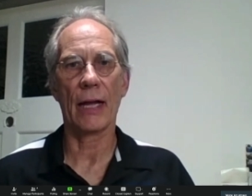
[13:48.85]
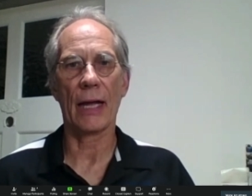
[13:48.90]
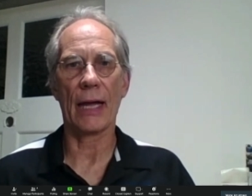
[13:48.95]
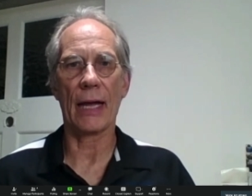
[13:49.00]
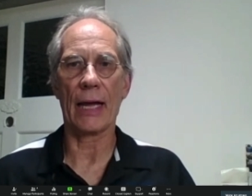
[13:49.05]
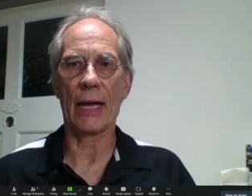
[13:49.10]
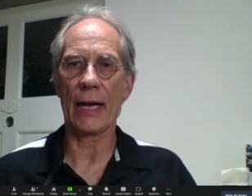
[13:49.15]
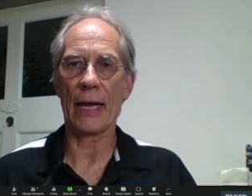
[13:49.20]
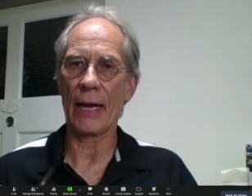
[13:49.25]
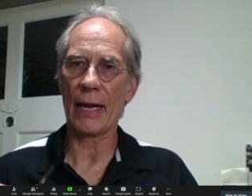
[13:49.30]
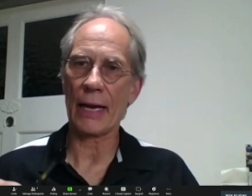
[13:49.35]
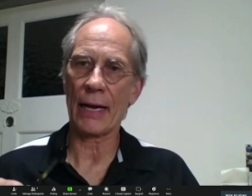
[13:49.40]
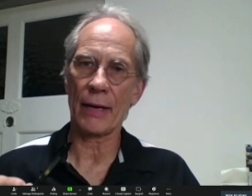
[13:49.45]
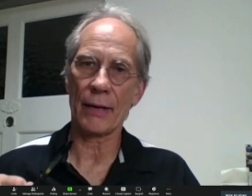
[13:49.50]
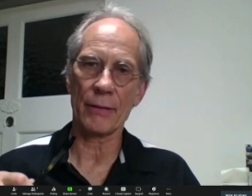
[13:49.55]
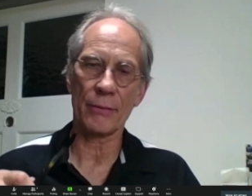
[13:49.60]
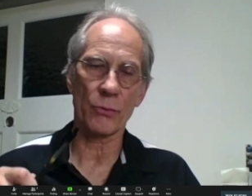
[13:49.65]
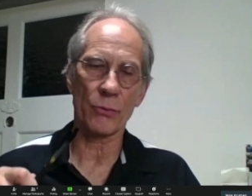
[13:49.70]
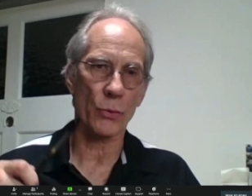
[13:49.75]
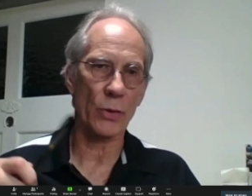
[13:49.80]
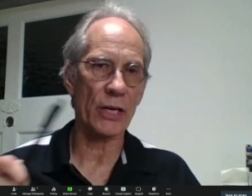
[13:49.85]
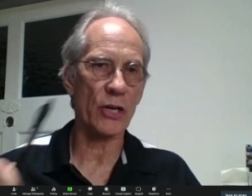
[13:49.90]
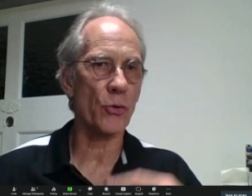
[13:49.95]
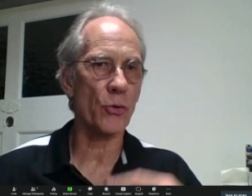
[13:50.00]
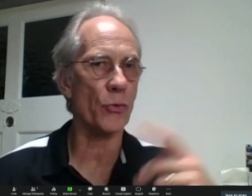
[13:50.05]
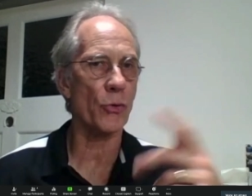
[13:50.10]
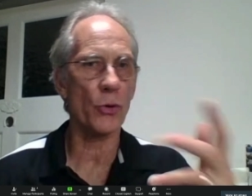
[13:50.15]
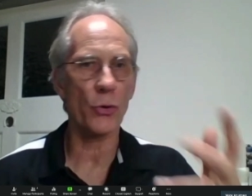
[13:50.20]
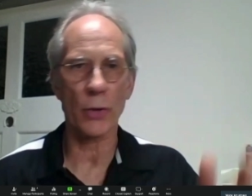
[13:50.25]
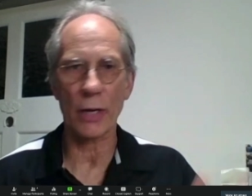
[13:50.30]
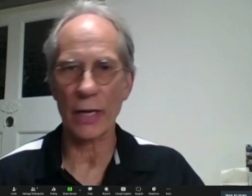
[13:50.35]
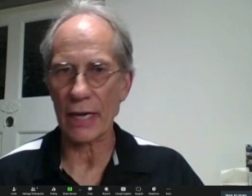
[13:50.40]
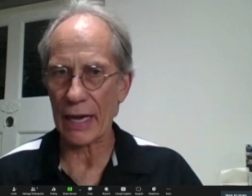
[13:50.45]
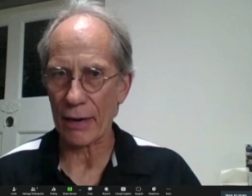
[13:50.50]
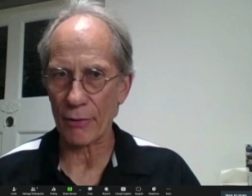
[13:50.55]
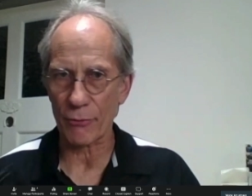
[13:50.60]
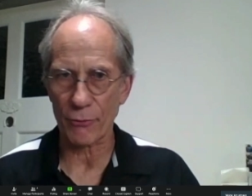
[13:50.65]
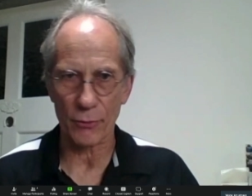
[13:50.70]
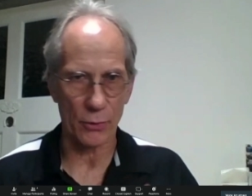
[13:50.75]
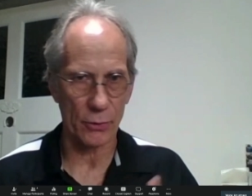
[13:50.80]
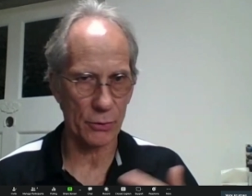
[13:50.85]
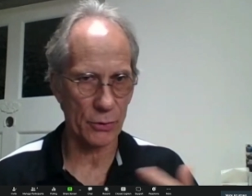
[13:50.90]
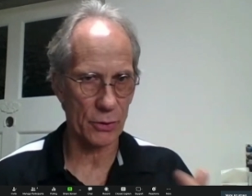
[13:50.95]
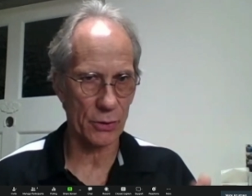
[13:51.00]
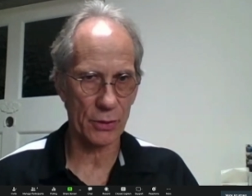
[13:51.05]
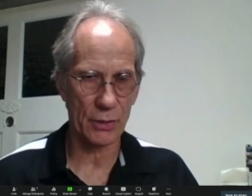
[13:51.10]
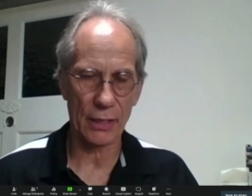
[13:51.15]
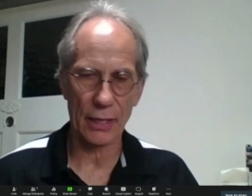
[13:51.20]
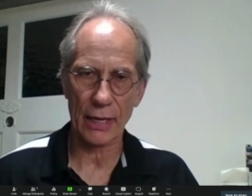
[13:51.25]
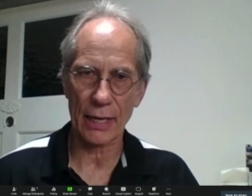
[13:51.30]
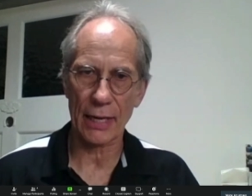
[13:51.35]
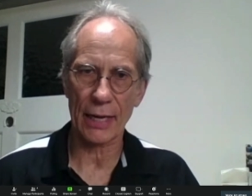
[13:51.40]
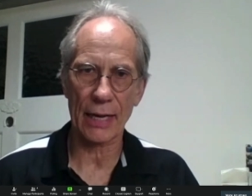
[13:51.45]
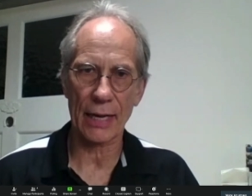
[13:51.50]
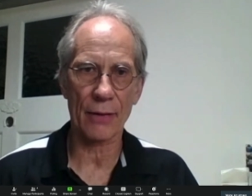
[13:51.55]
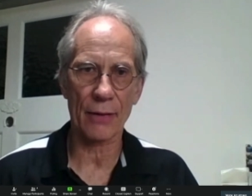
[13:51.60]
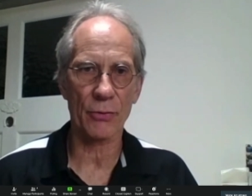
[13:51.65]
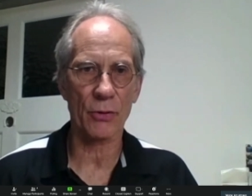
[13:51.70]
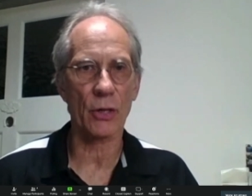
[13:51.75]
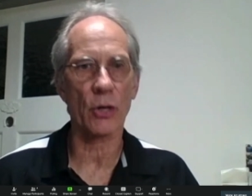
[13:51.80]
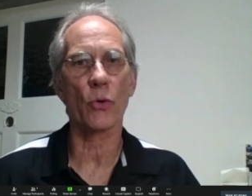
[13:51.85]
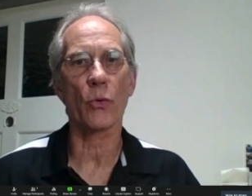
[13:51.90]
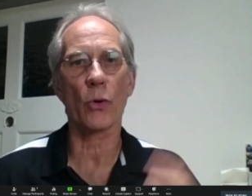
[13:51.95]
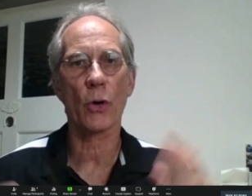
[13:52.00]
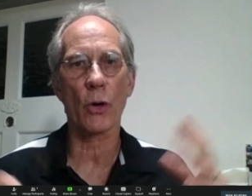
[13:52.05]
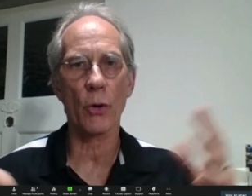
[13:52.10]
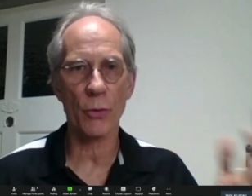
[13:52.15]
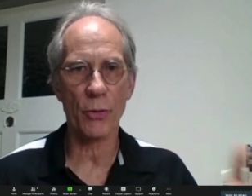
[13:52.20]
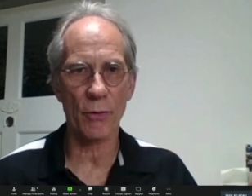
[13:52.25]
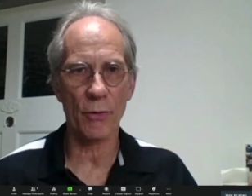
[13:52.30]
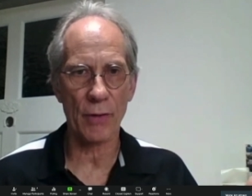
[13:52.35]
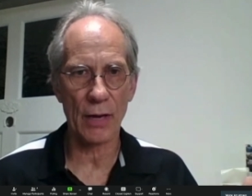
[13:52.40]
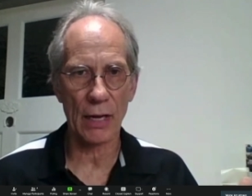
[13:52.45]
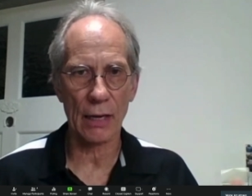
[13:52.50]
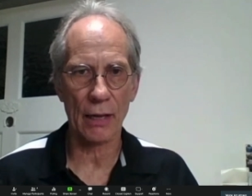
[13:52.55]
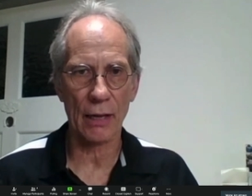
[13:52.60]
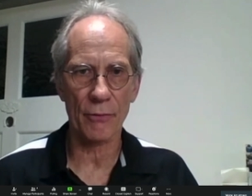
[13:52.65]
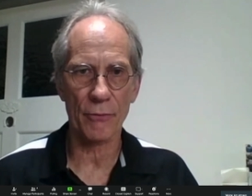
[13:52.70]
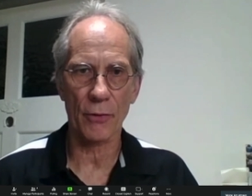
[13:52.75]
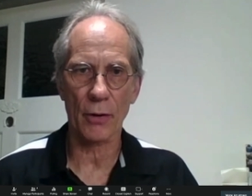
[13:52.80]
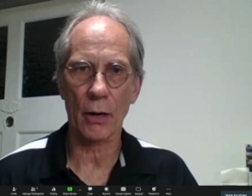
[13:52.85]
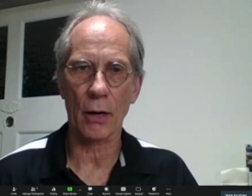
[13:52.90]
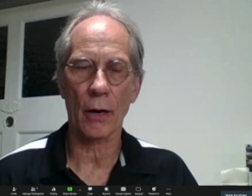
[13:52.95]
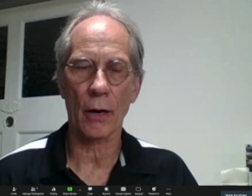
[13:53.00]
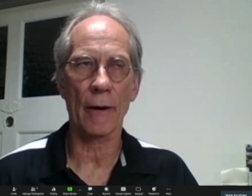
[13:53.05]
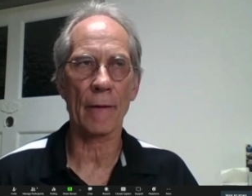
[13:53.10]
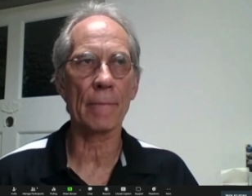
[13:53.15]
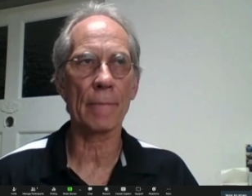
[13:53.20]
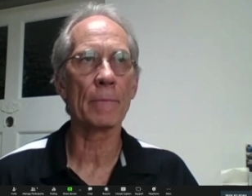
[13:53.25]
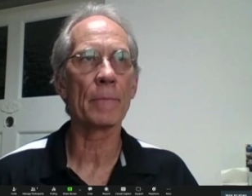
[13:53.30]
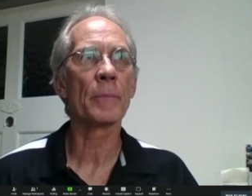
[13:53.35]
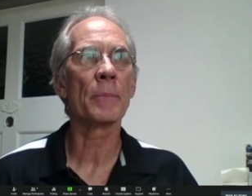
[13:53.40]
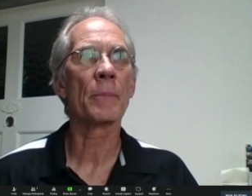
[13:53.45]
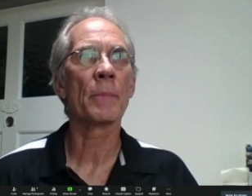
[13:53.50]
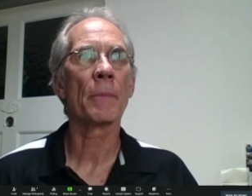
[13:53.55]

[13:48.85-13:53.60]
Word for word: and recruiting efforts and the growth of lfr